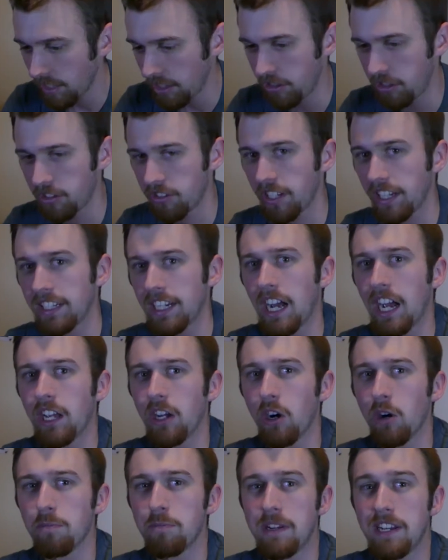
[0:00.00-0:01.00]
And she's like, I
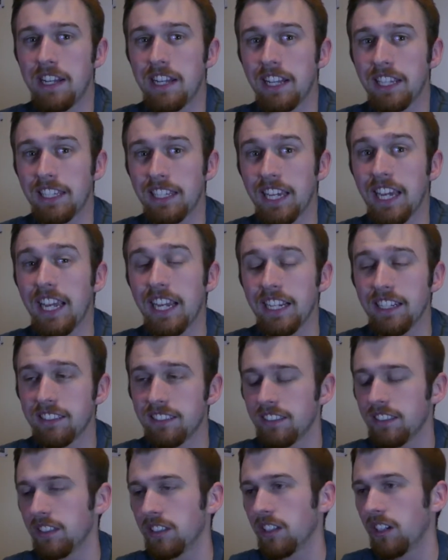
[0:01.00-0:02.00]
opened the
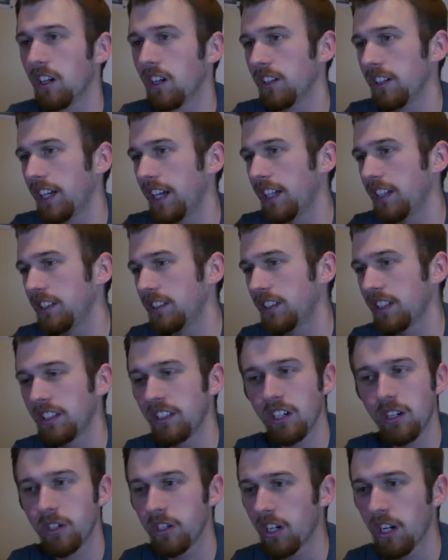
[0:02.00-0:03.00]
gate and all that. And it's like,
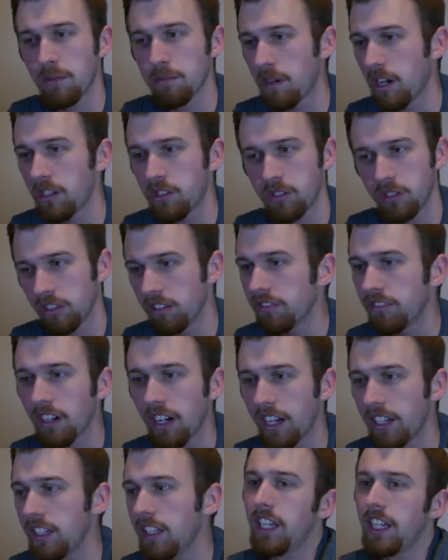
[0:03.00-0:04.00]
no, you're not a monster, you're
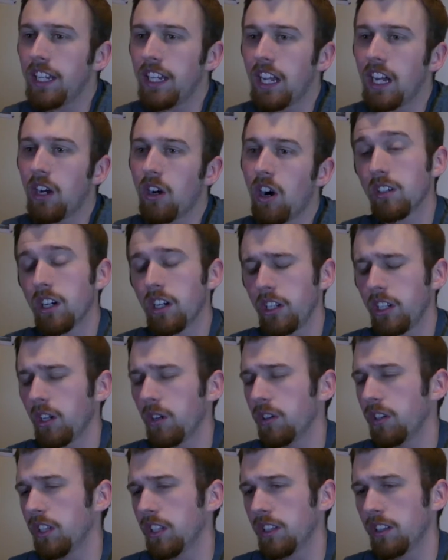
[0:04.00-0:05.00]
fine. And now, uh, you
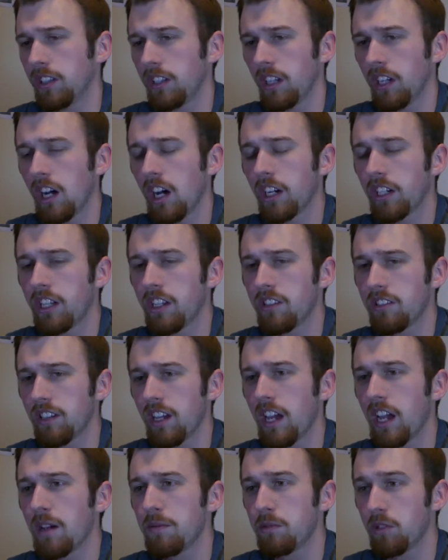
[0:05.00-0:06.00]
know, the, the Hawkins
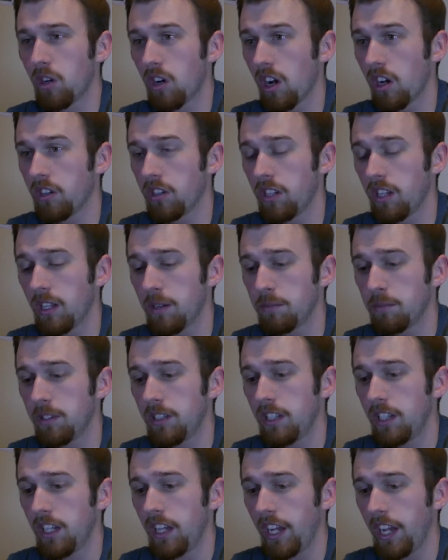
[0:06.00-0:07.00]
labs are onto them.
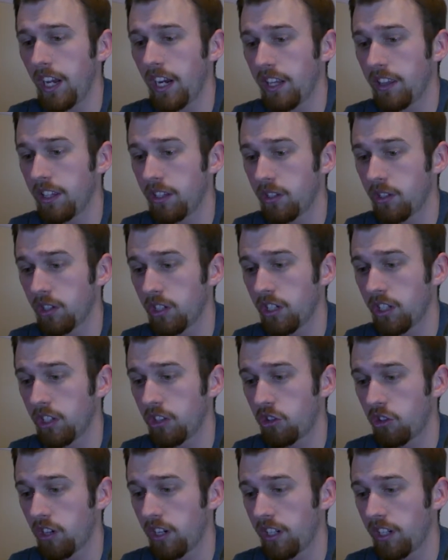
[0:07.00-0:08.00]
And I think they're gonna
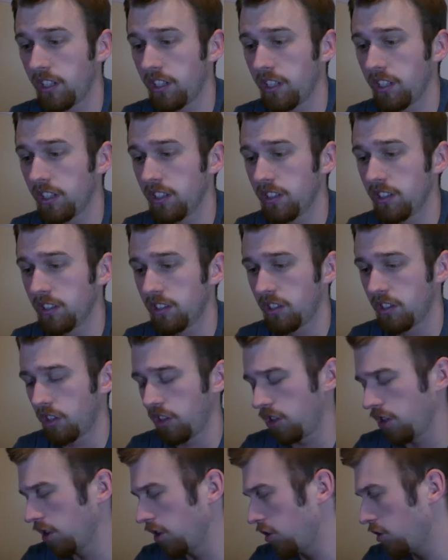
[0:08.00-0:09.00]
try and get, they're
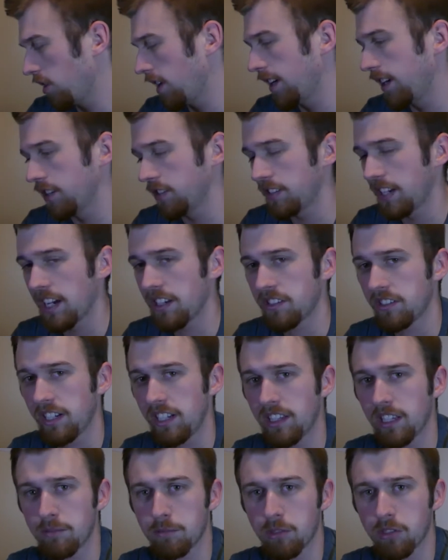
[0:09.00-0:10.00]
gonna try and
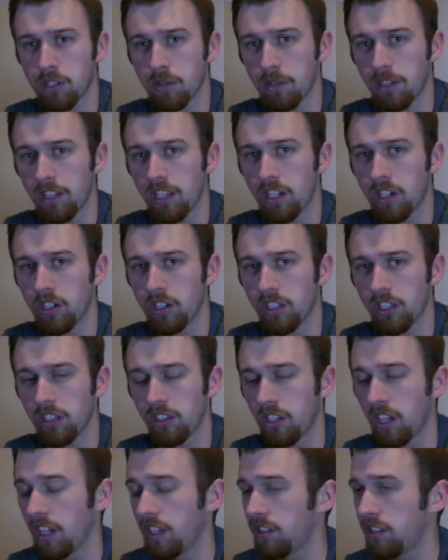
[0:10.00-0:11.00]
assassinate them or something like that. Or
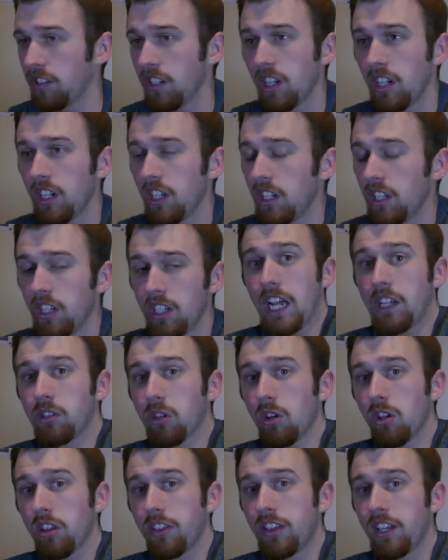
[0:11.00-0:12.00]
like, it's, it's a
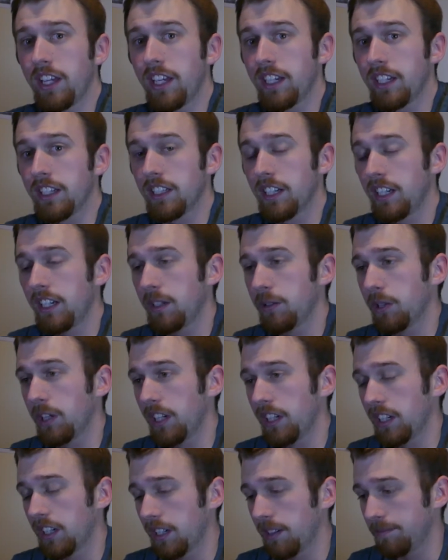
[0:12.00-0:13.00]
whole thing.
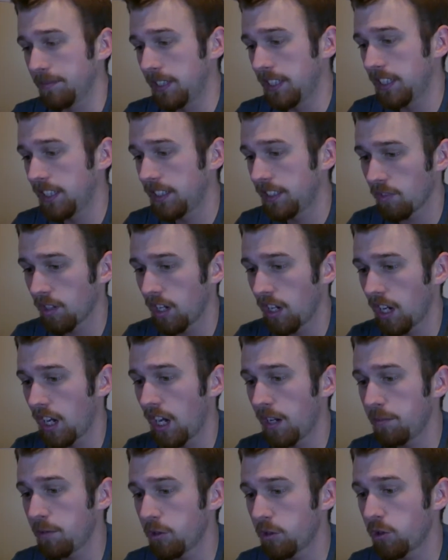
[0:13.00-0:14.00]
Anyway, um,
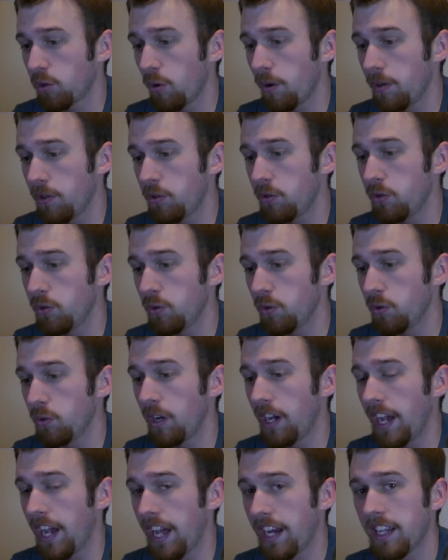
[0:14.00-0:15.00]
I'm just going
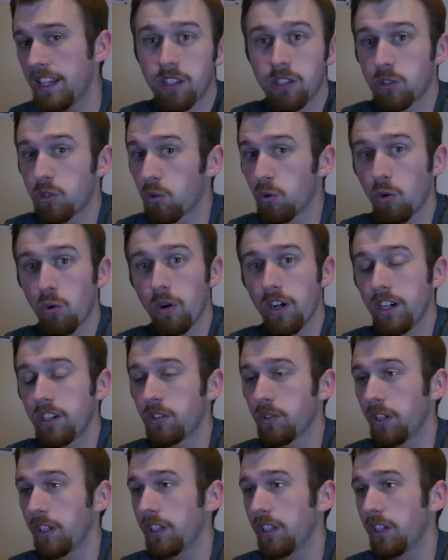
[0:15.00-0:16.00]
to edit this real quick
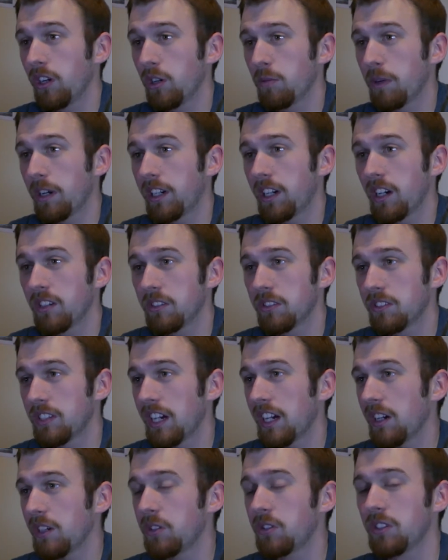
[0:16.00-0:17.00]
so I can go to my cousin's
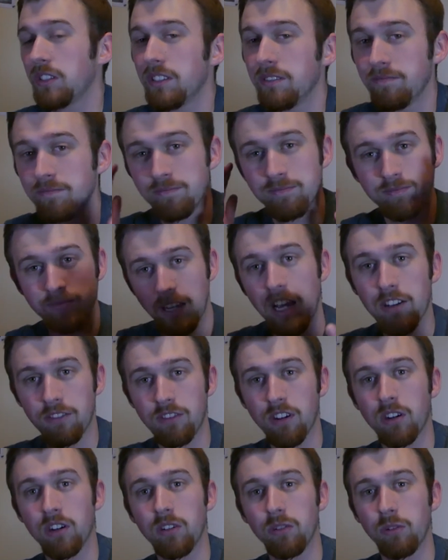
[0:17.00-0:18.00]
house and have
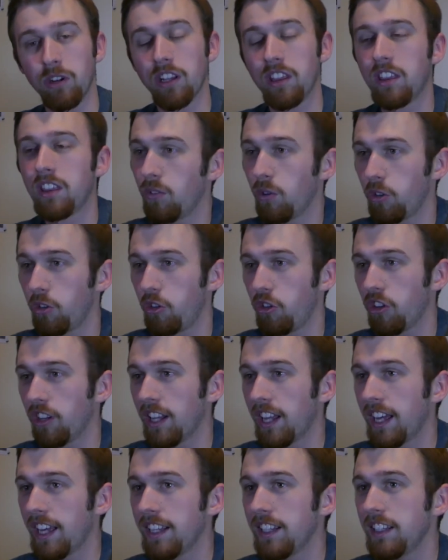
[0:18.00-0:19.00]
fun with 4th of
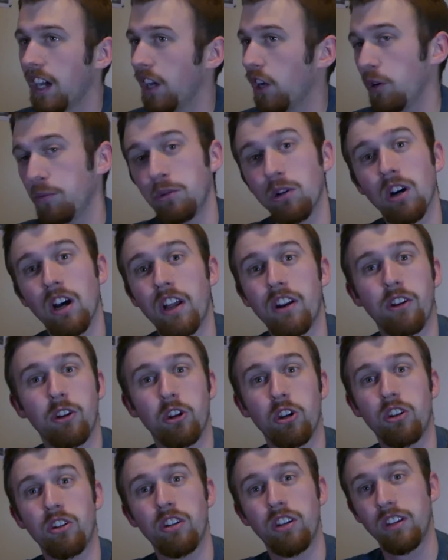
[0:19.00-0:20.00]
July. I hope you all had a
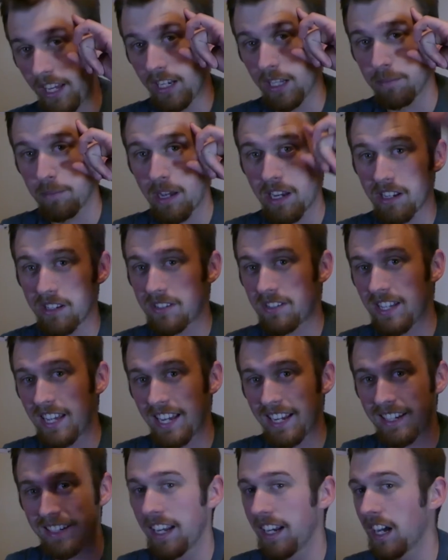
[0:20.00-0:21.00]
good Independence
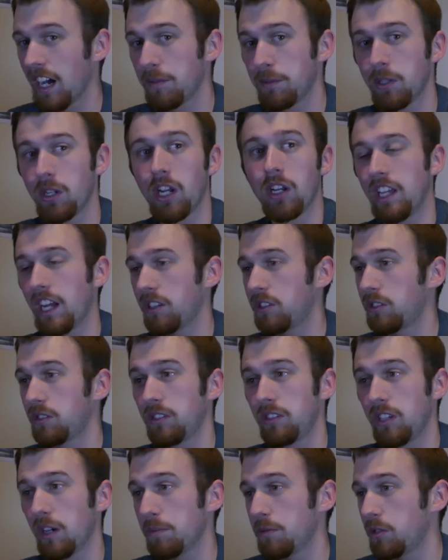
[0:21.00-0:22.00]
Day, and I didn't.
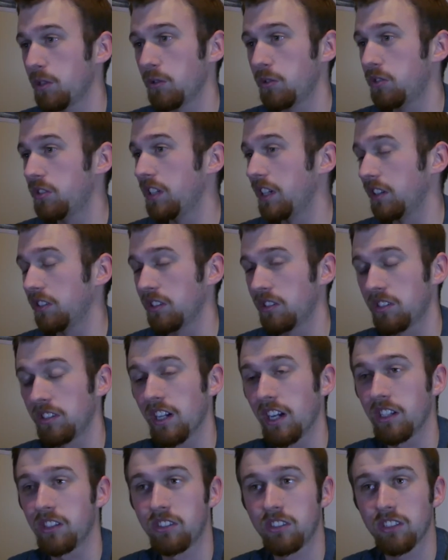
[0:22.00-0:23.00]
That's episode 6. It's
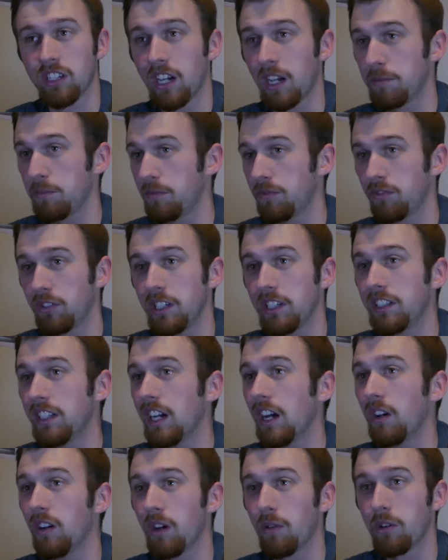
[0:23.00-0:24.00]
nuts. I'm freaked
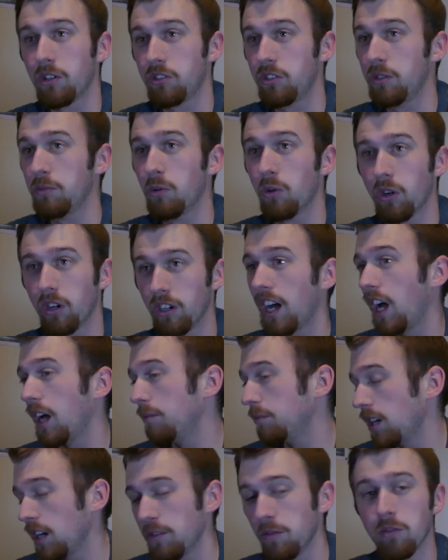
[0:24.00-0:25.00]
out. I want to see more.
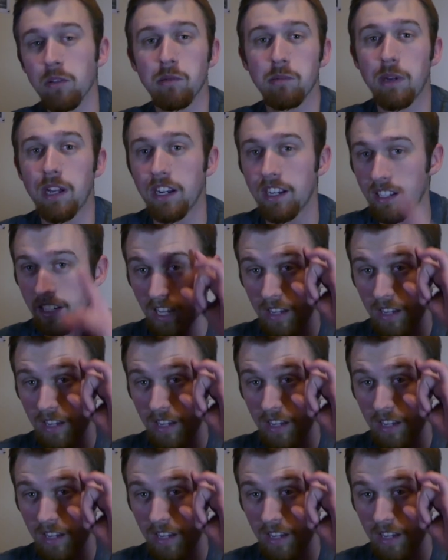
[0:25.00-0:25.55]
I'm Dan the Movie Man.